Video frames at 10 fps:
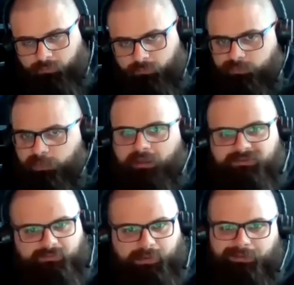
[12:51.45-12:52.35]
We probably
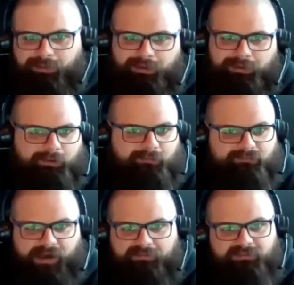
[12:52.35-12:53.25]
spend like, you know,
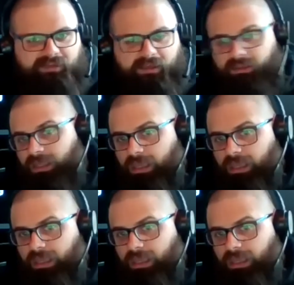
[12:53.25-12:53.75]
five to 10K.